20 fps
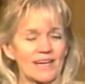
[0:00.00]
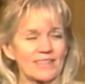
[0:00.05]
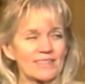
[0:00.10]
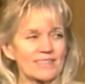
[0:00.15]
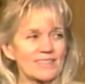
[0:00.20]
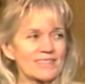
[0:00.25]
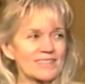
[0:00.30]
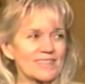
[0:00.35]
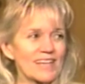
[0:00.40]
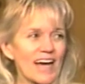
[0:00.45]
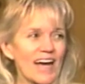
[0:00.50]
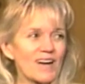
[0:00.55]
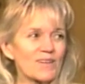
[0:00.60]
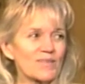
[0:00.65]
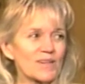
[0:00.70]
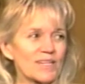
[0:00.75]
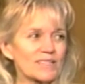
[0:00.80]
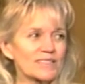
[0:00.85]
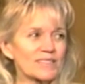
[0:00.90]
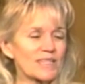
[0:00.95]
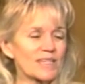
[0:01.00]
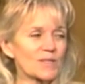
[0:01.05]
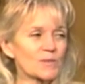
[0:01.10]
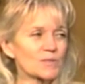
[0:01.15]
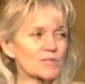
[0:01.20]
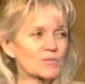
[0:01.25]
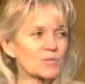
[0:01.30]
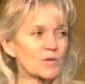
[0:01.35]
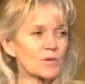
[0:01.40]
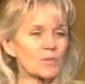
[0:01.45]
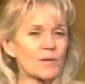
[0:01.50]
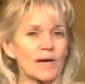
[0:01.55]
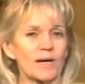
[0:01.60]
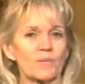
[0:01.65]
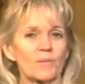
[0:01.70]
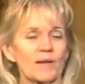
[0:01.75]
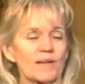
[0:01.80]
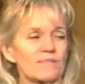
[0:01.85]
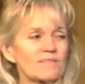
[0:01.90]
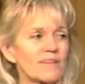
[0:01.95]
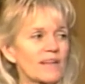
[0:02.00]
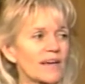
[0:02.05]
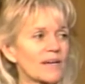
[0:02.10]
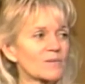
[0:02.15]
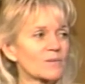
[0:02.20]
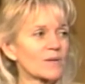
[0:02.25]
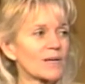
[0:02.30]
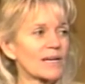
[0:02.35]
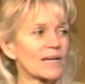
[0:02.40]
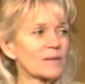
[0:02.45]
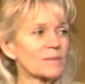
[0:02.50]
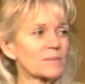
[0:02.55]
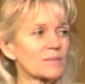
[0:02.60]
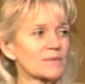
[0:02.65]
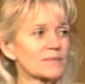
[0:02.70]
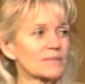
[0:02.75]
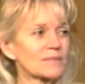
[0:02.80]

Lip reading: That right there was where my red flag went up.